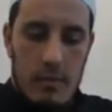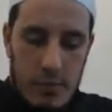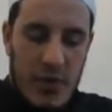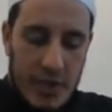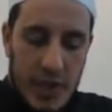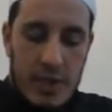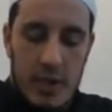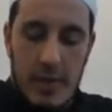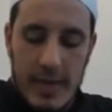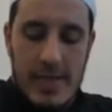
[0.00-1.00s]
preaching to
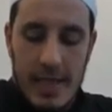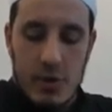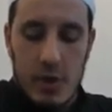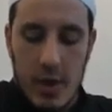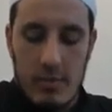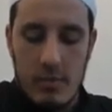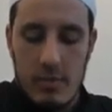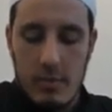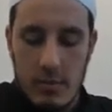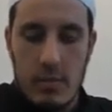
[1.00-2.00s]
them and saying to
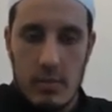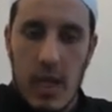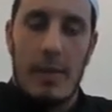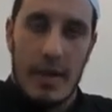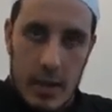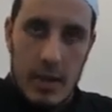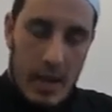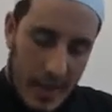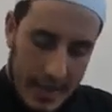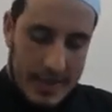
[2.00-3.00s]
them about the
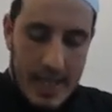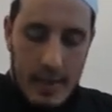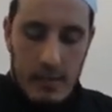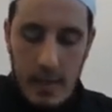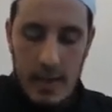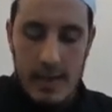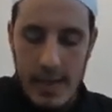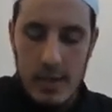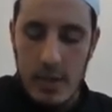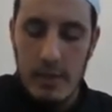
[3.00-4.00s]
about Islam, and he's
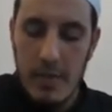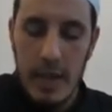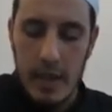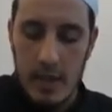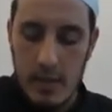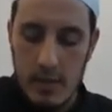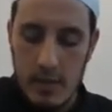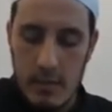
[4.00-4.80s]
saying to them, meaning,